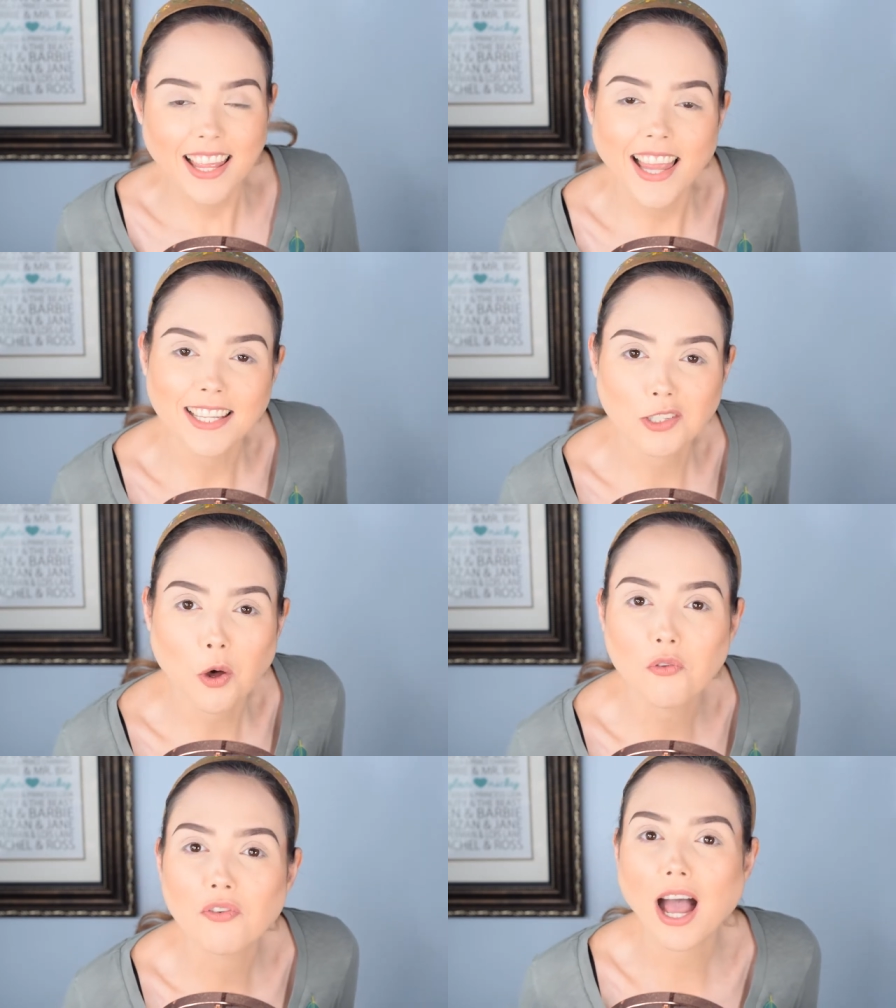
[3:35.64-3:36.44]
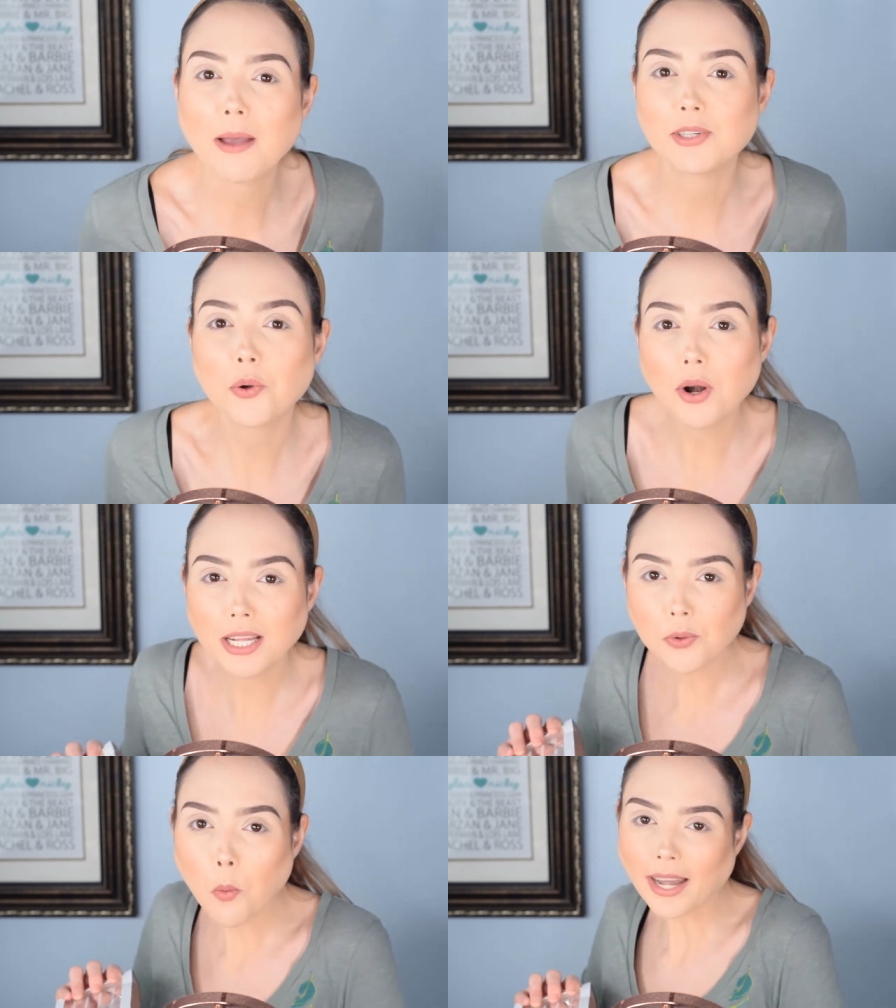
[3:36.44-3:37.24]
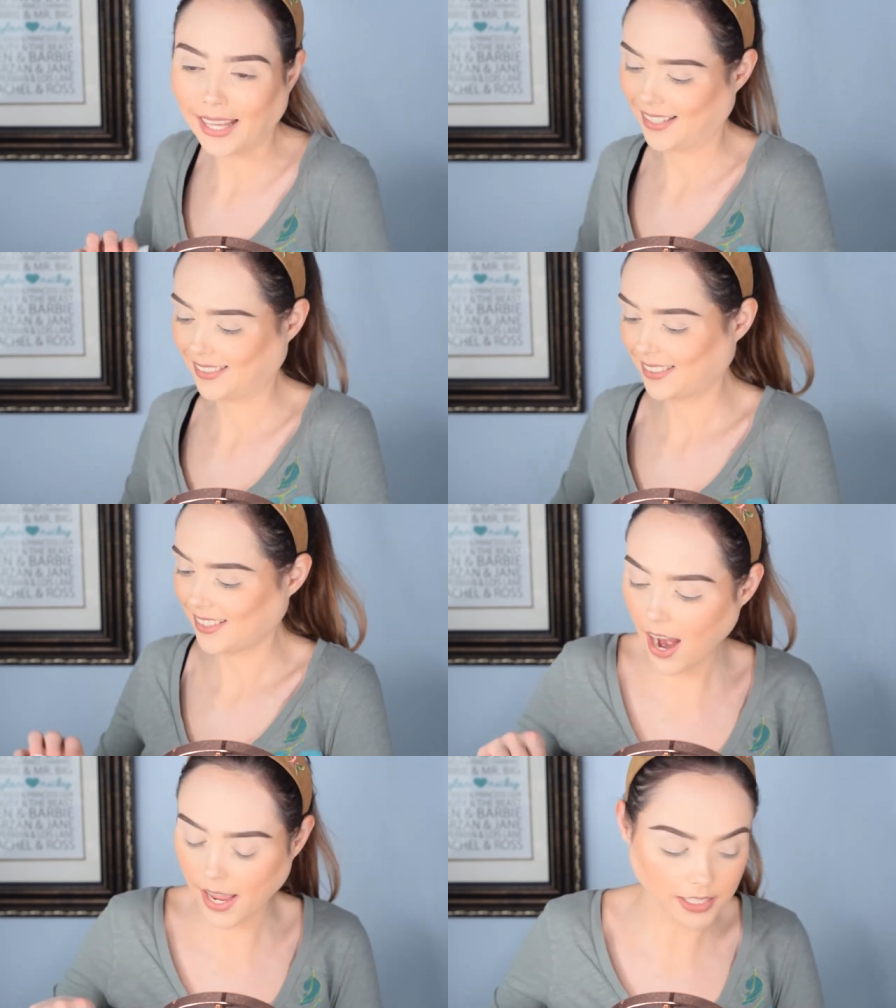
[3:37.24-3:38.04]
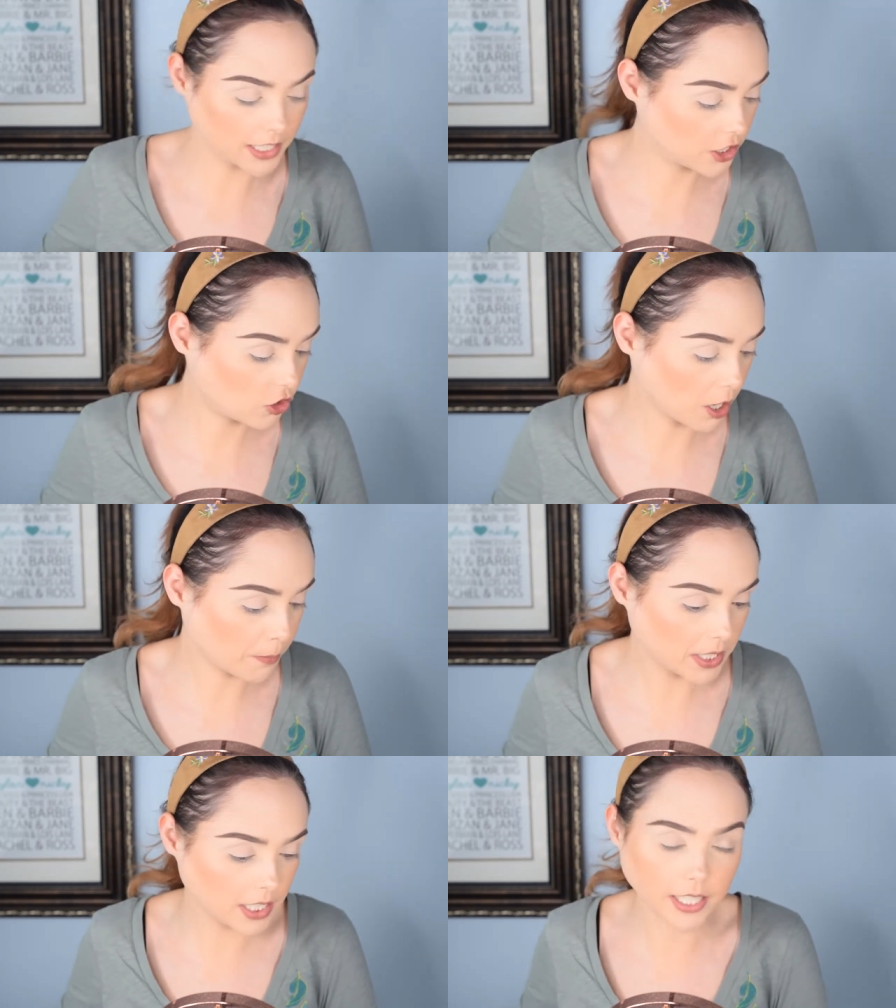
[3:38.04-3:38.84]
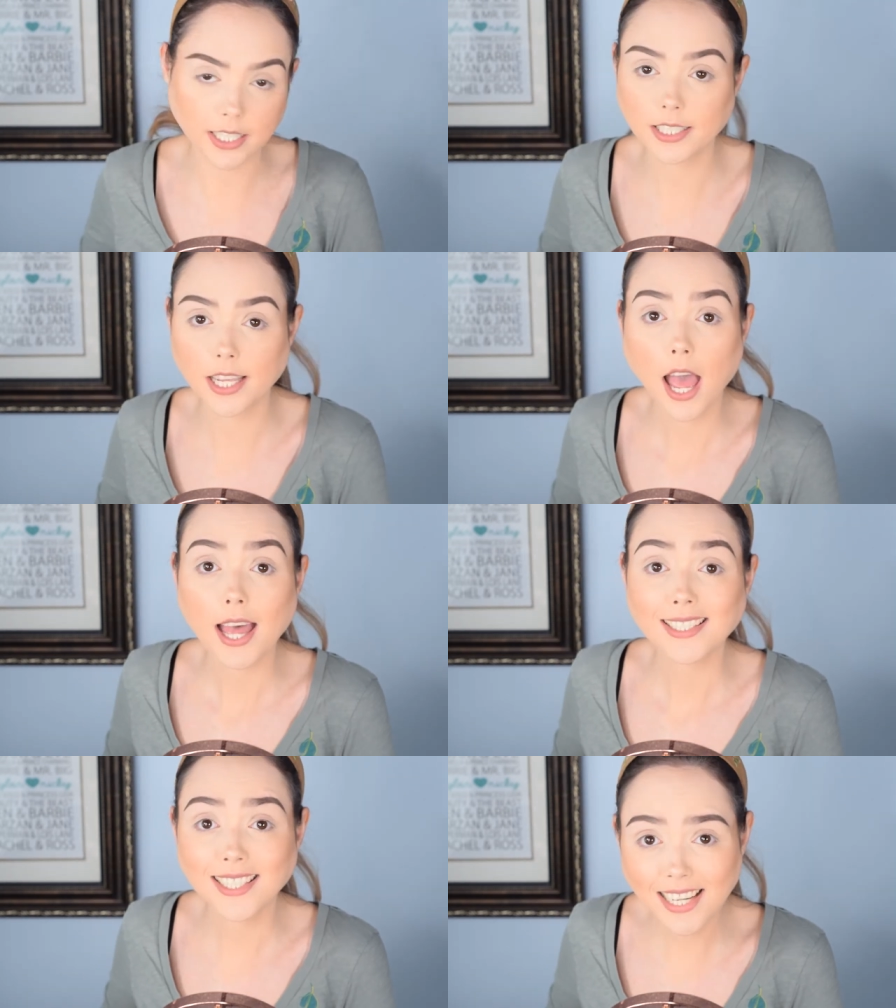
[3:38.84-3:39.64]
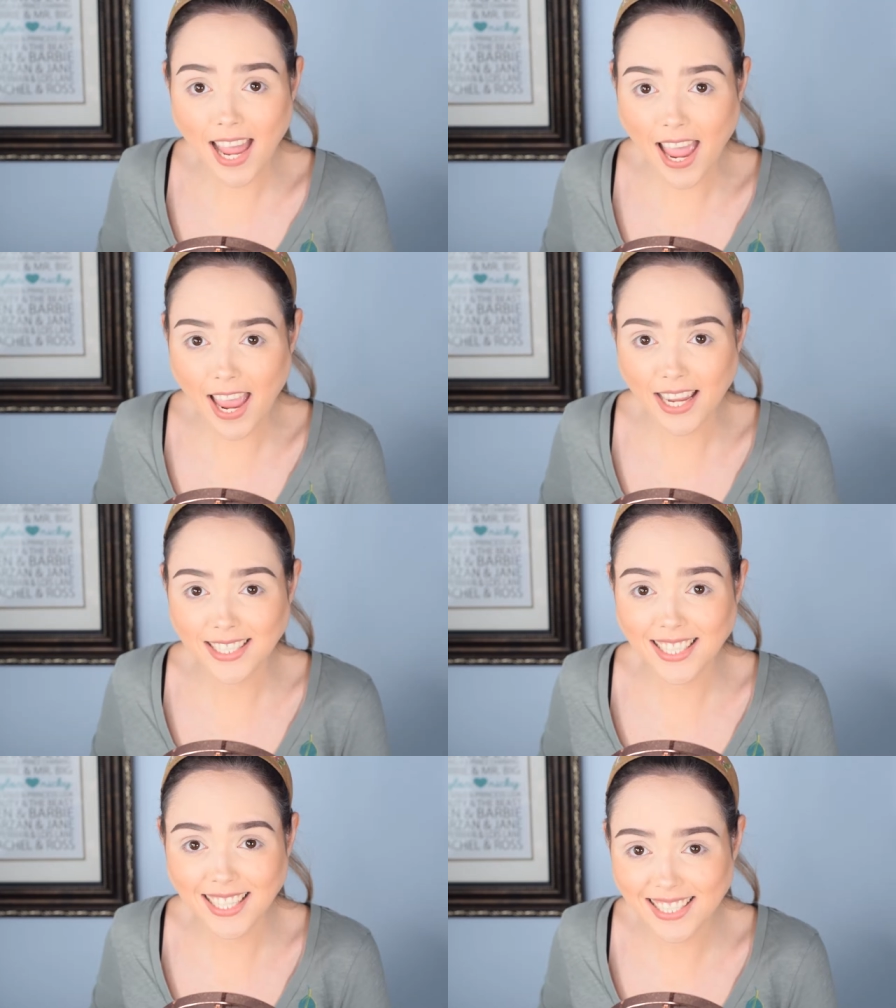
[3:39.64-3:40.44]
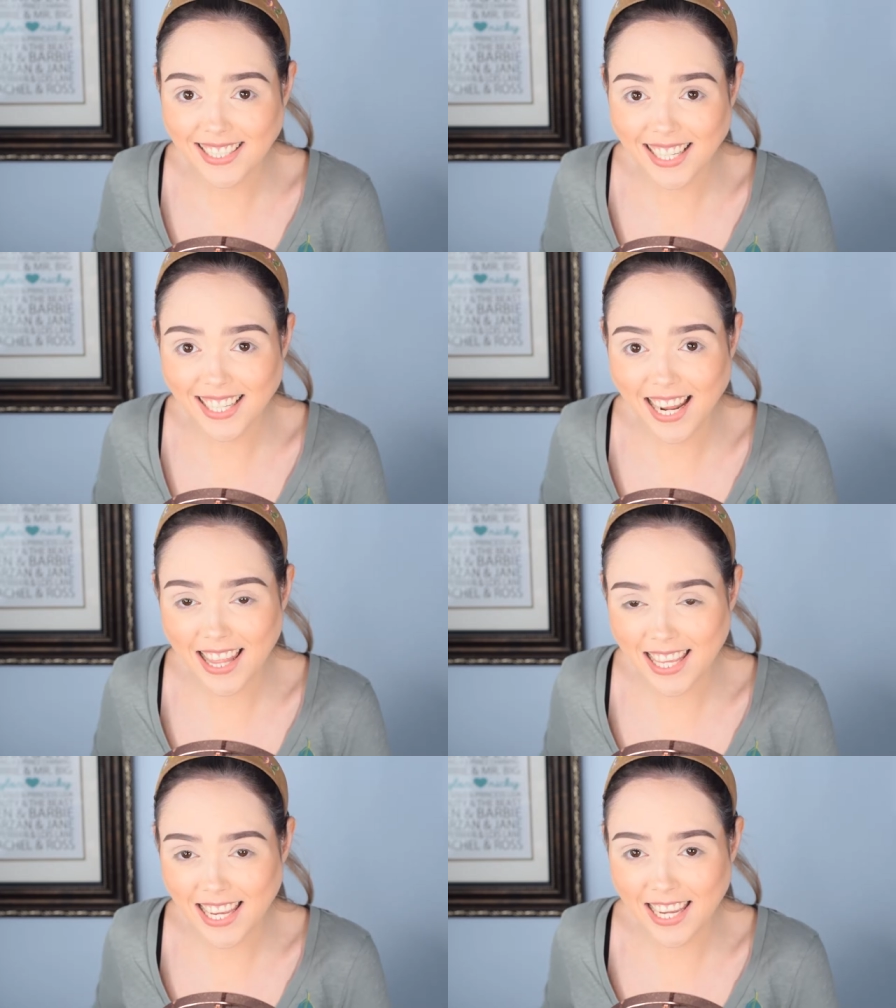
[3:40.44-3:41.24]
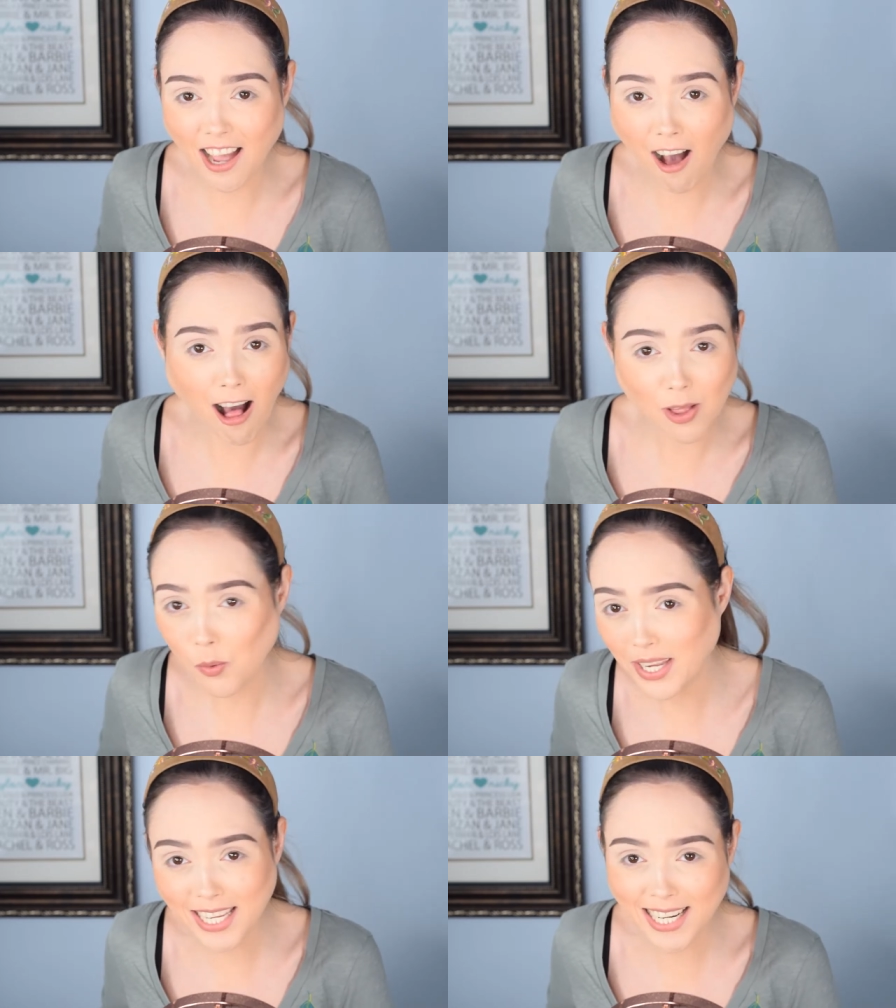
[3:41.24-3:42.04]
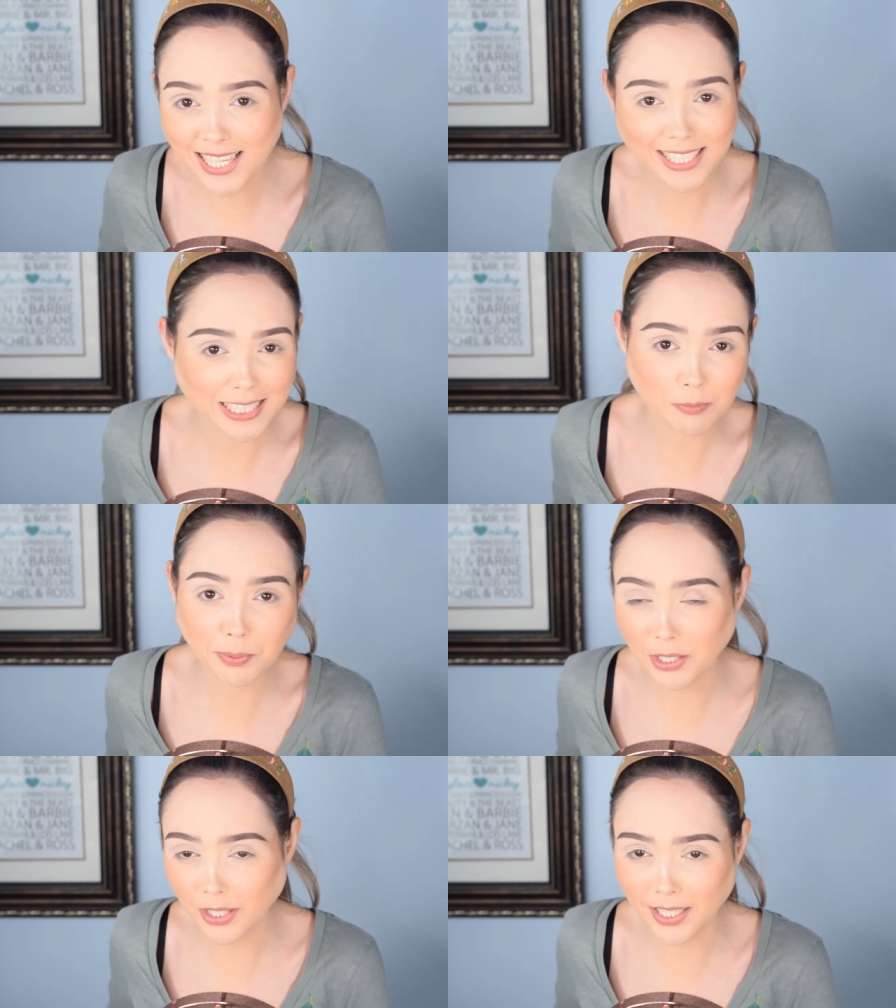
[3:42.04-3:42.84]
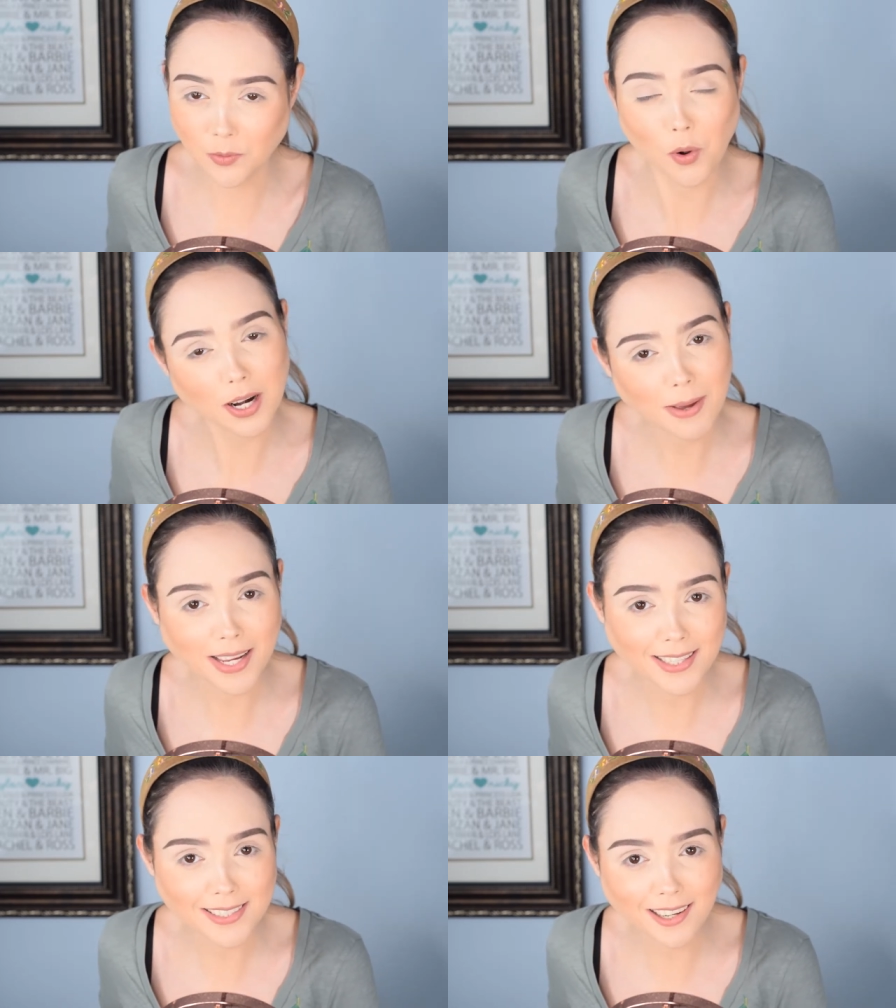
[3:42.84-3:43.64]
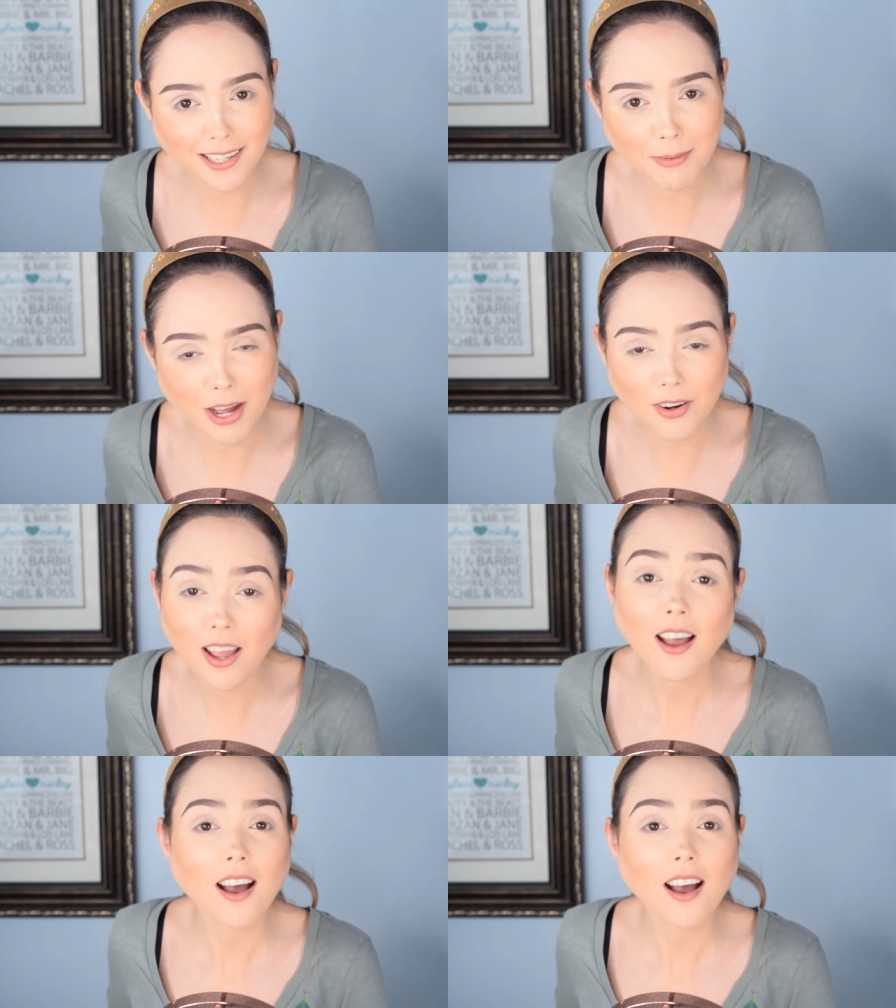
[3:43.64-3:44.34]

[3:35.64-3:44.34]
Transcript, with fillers: that's the whole vibe of 2020. All right, let's jump into this. Today, to get us in the Halloween spirit, what am I gonna talk about?